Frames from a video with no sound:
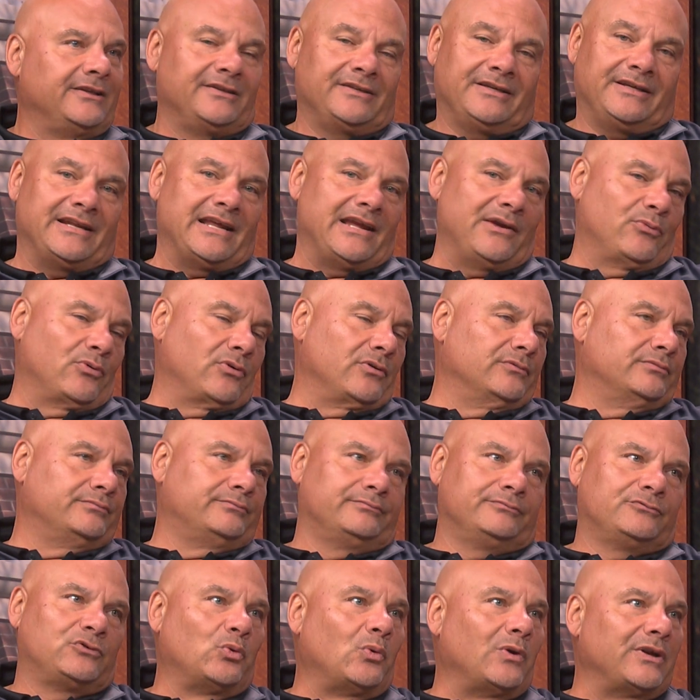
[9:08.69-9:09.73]
And they were
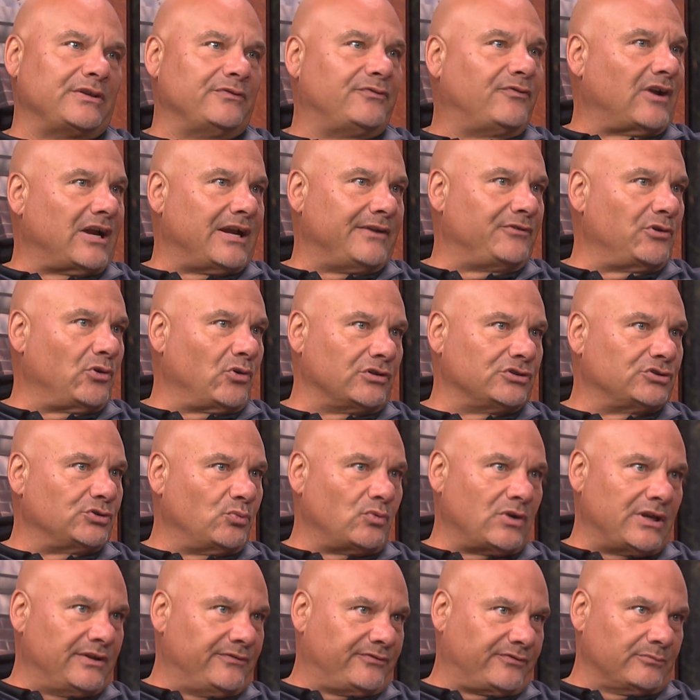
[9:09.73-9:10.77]
25 yards
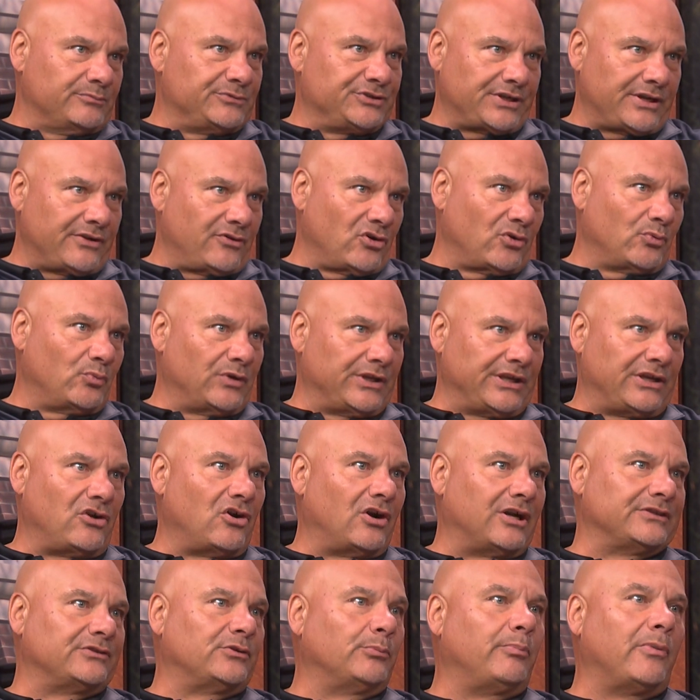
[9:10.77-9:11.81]
away from JR when he
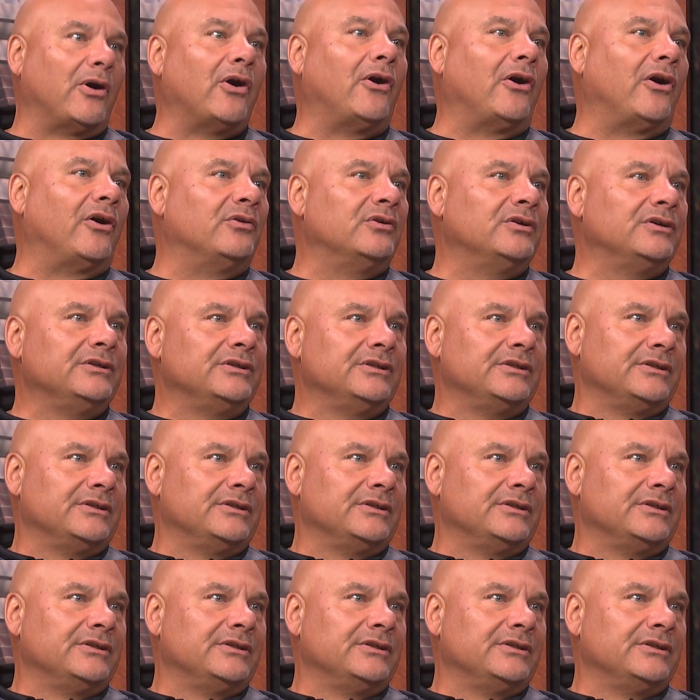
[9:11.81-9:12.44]
caught the ball.